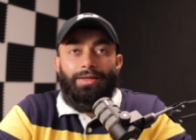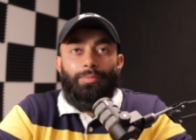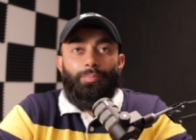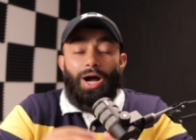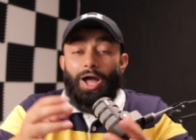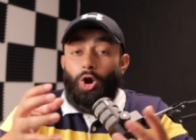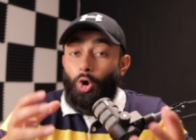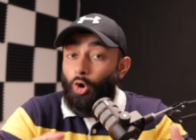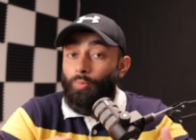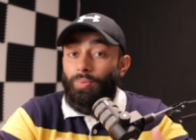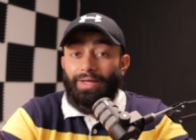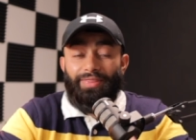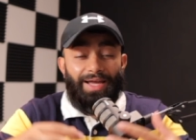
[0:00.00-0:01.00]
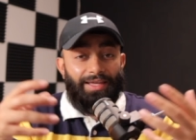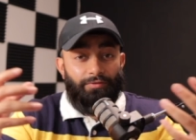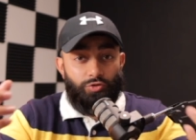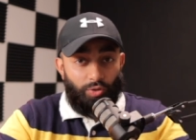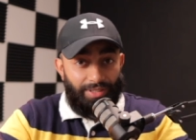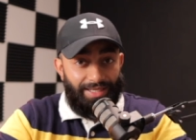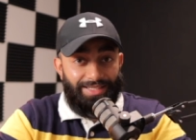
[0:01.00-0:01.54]
But I hope that gives
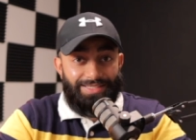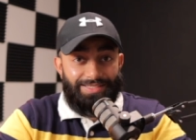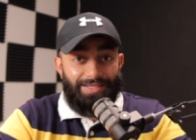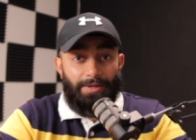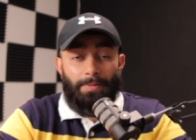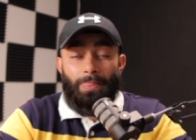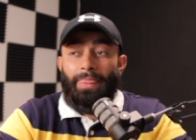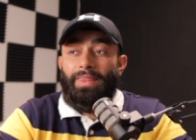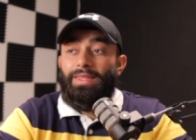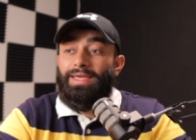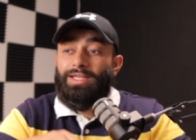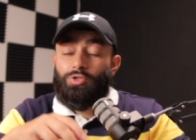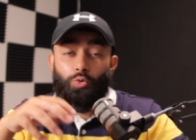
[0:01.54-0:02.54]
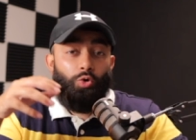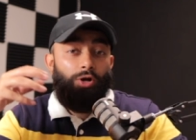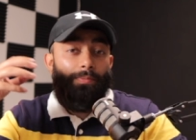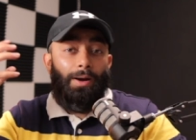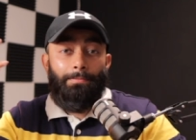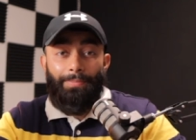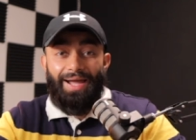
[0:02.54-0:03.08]
you an insight it's all
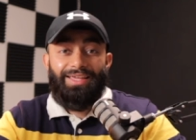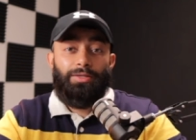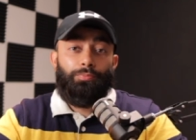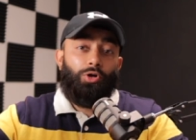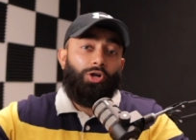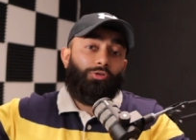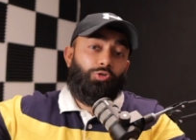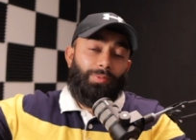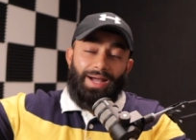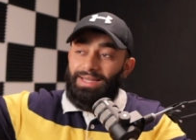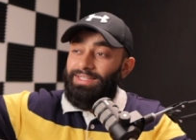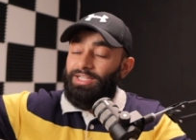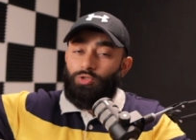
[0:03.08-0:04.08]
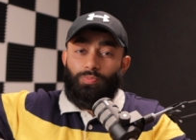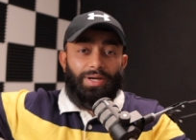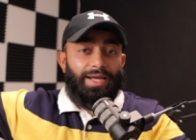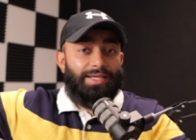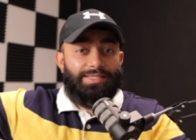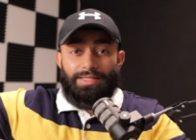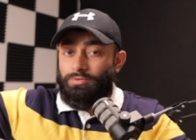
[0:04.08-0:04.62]
about buying the product from
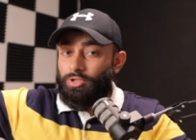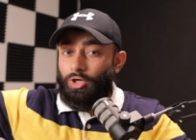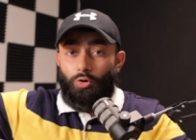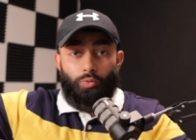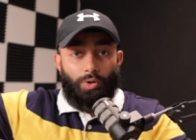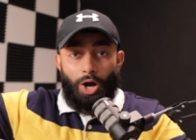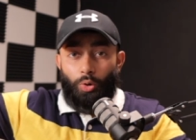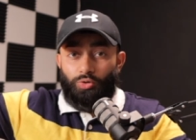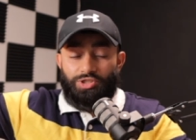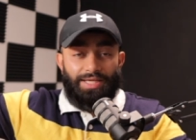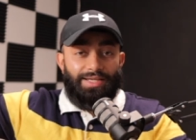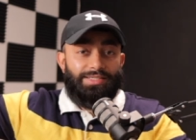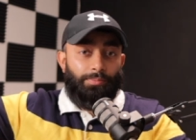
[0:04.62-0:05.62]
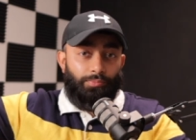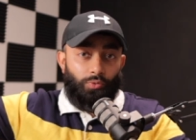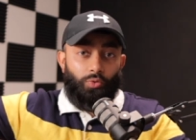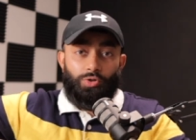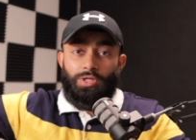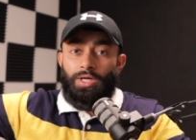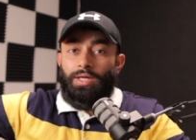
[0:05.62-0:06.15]
AliExpress, you know, wholesalers
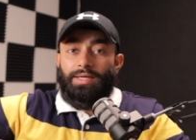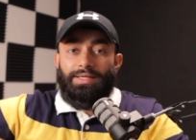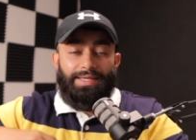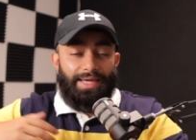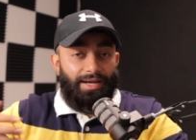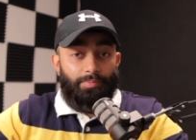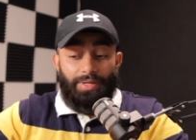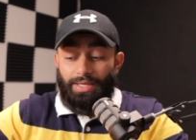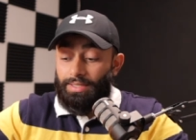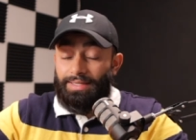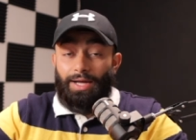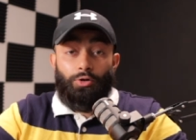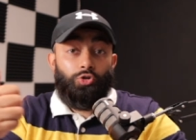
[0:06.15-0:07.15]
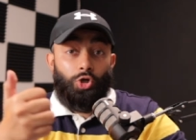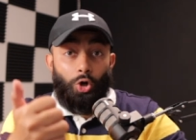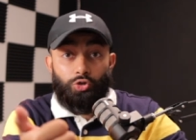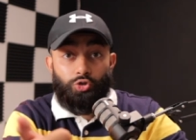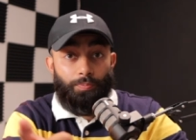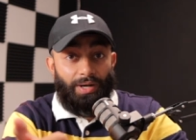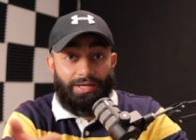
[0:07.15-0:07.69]
abroad, get them in. Now go
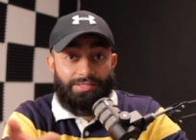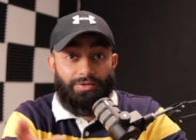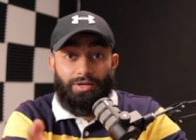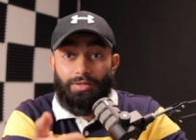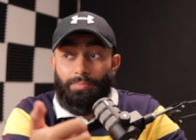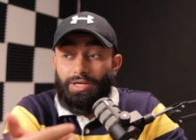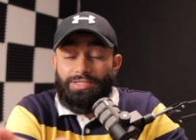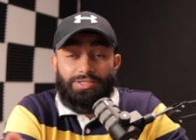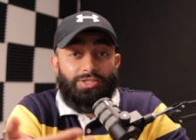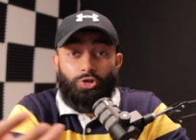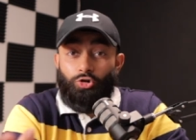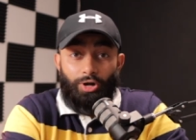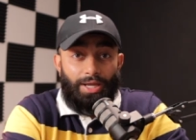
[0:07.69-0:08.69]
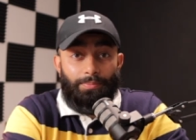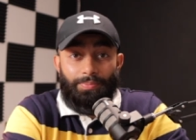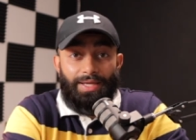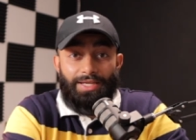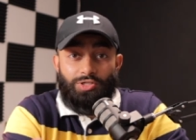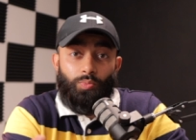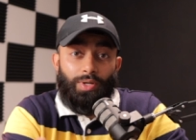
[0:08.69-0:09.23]
to Pakistan. Pakistan's a great
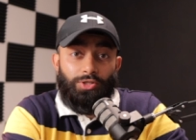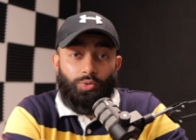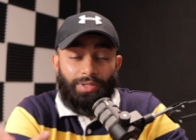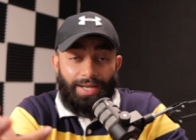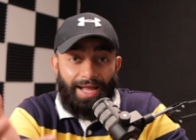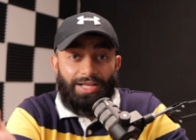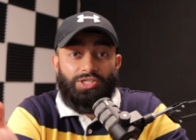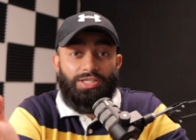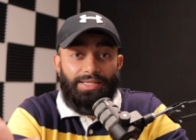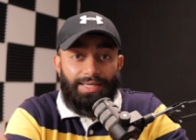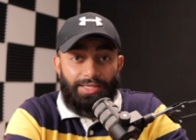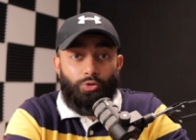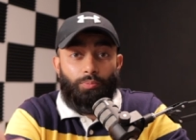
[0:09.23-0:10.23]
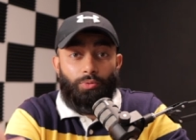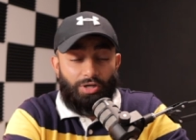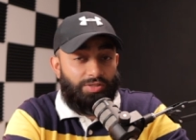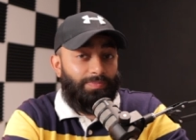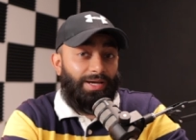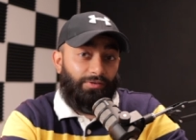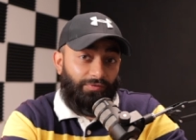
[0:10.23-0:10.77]
place where you can actually get your products
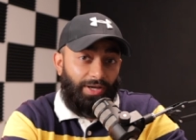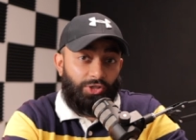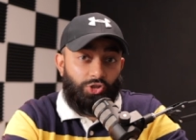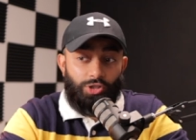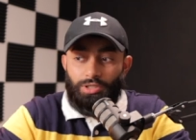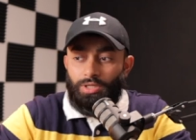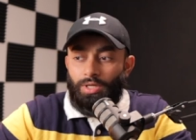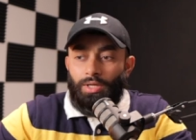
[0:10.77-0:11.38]
manufactured.